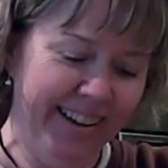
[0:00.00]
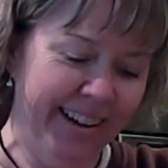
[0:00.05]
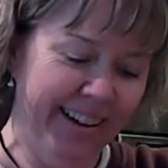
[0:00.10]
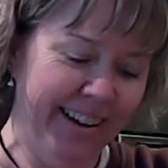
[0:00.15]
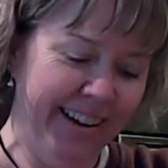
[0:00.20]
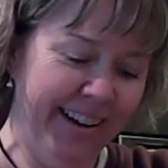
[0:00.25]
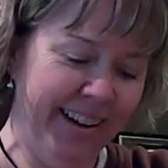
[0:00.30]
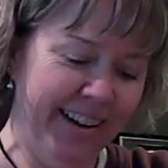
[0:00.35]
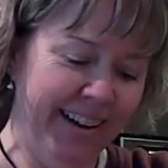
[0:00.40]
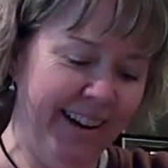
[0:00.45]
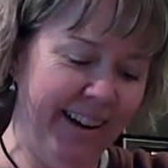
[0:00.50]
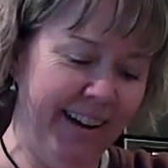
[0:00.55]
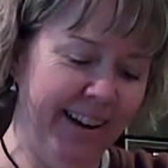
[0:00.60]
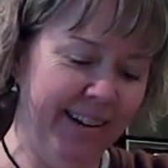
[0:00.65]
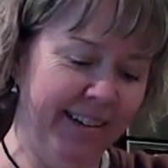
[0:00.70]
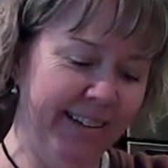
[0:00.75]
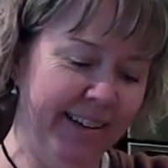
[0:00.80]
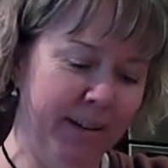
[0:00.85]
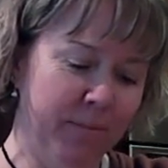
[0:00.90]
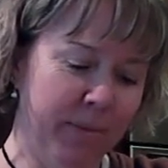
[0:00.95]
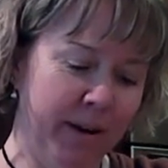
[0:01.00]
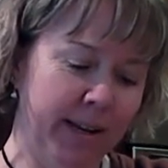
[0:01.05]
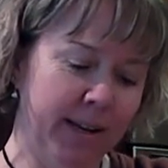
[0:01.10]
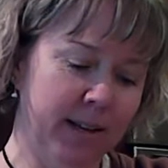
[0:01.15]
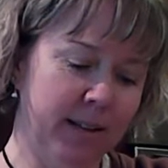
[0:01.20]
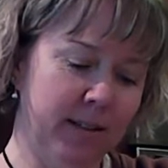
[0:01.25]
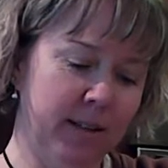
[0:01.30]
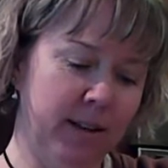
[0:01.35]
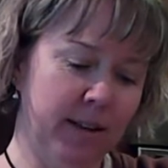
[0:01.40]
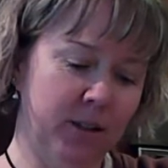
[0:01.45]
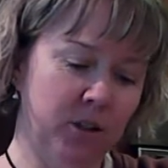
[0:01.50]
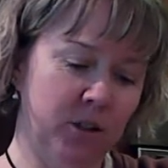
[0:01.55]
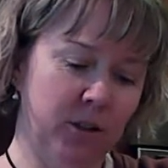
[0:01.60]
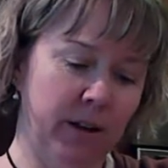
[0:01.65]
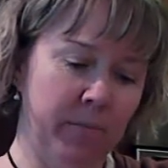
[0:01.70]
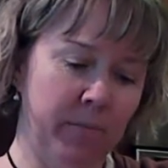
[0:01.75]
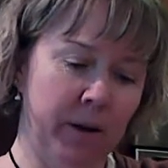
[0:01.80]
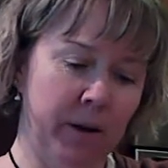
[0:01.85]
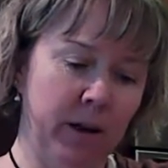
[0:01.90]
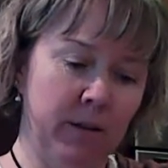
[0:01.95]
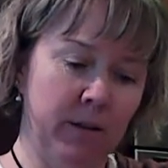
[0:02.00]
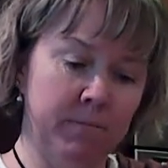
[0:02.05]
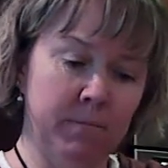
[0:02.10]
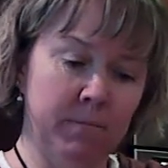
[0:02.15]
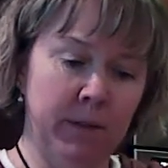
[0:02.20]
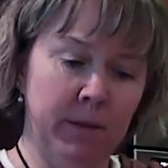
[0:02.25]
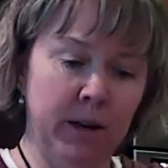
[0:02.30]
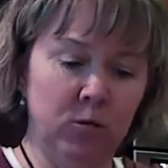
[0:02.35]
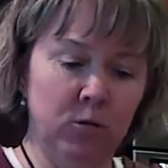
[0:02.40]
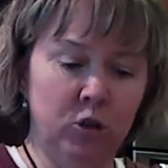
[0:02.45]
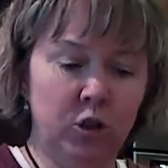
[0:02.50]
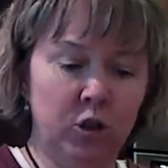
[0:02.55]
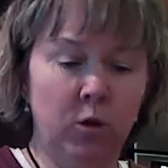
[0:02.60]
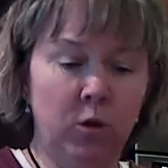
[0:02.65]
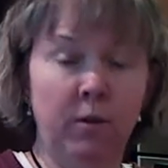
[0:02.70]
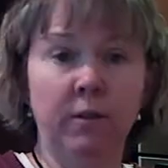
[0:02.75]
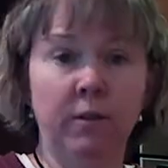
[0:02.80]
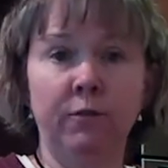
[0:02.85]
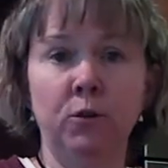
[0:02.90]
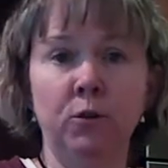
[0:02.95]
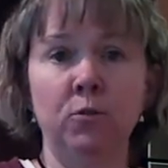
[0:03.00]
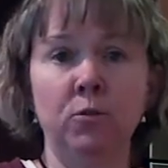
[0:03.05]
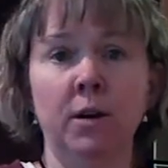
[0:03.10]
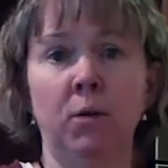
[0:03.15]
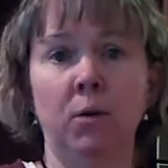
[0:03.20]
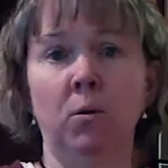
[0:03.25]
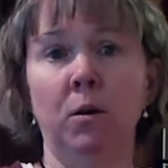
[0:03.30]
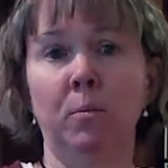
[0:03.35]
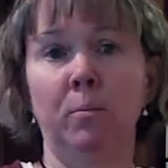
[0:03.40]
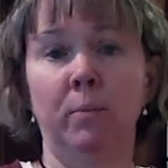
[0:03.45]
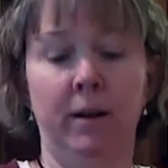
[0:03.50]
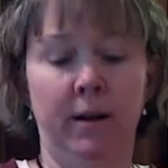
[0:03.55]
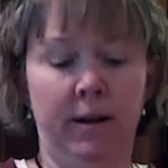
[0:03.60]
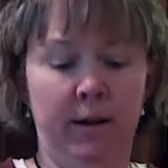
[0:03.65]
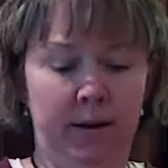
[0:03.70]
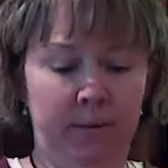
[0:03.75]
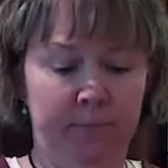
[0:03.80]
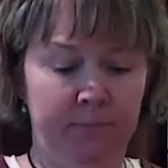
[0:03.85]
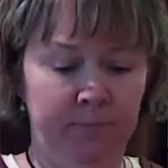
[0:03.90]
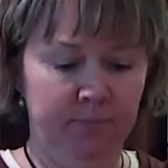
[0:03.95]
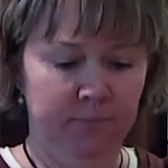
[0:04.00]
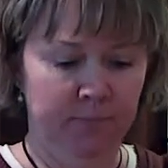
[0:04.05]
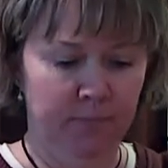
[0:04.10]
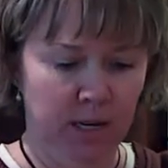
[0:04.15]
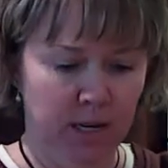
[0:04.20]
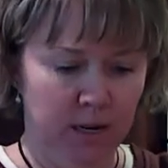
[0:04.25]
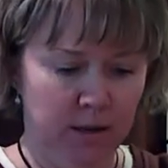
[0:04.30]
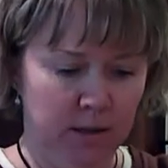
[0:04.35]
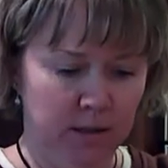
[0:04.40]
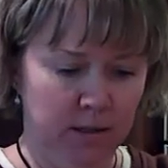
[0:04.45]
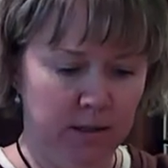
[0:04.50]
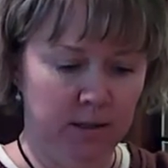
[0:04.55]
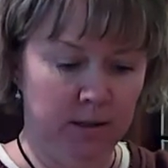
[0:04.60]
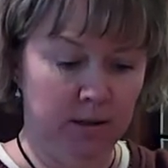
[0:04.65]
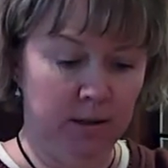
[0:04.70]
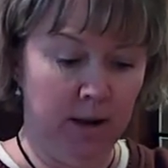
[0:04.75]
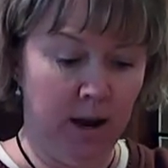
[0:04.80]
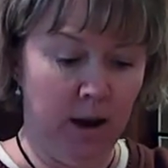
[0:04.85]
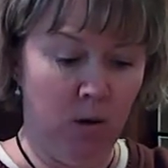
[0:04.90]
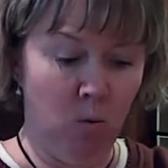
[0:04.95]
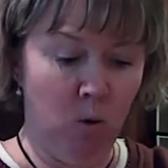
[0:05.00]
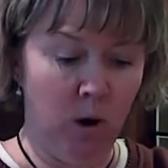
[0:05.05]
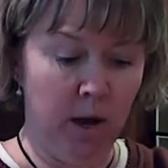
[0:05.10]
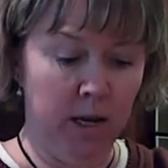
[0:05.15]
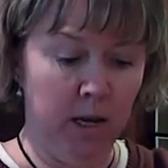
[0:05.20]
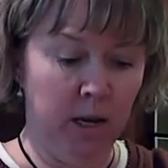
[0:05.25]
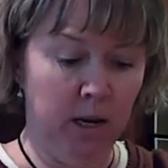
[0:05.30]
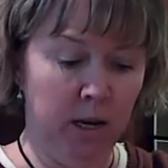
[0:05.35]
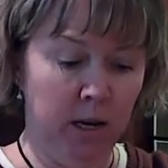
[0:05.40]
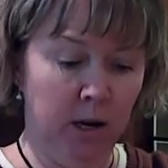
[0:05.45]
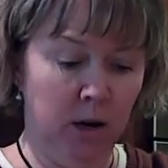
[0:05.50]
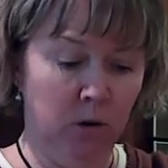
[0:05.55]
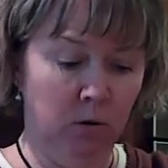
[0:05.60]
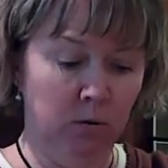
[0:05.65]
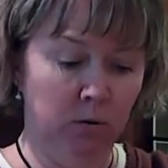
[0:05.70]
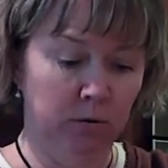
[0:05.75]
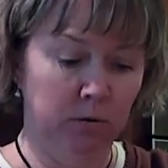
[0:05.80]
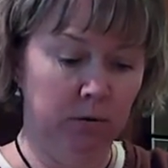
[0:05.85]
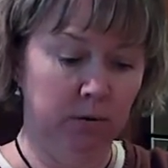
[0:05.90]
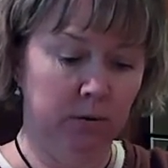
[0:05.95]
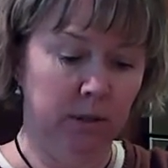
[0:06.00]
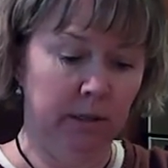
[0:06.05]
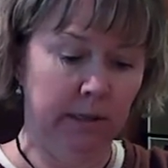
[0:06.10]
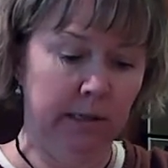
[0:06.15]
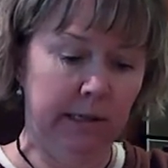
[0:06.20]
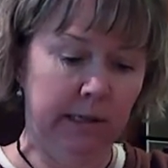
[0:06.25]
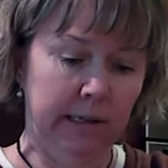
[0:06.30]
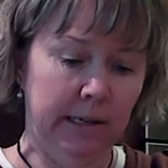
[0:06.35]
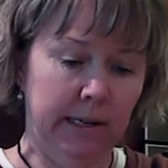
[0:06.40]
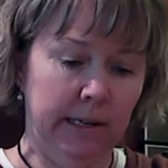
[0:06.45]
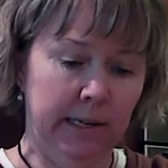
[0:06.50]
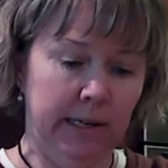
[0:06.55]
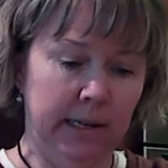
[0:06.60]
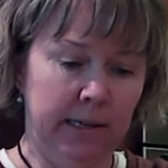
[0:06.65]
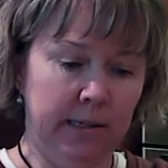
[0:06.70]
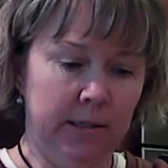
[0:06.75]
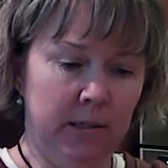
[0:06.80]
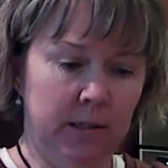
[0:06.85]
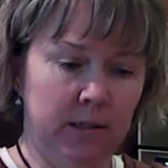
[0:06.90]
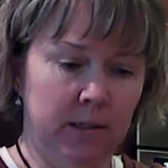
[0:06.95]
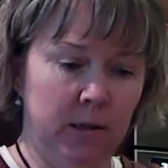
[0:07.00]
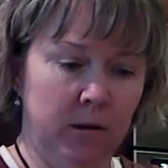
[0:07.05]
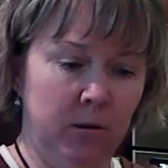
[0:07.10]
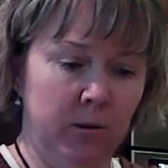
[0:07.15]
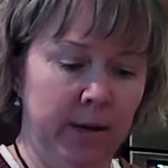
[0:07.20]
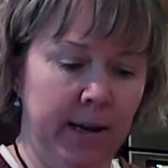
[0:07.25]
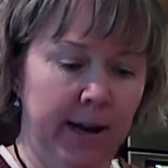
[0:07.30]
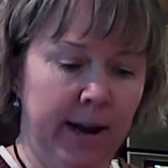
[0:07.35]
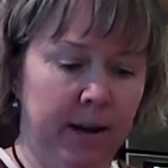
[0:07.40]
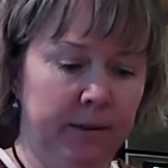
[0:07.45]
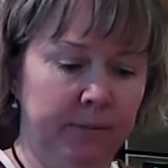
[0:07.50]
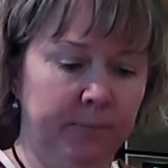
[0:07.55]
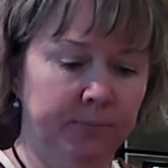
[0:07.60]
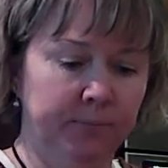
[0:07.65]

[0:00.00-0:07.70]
Yeah, my kids think I should have my own show on the Food Network, but it's not what So yeah.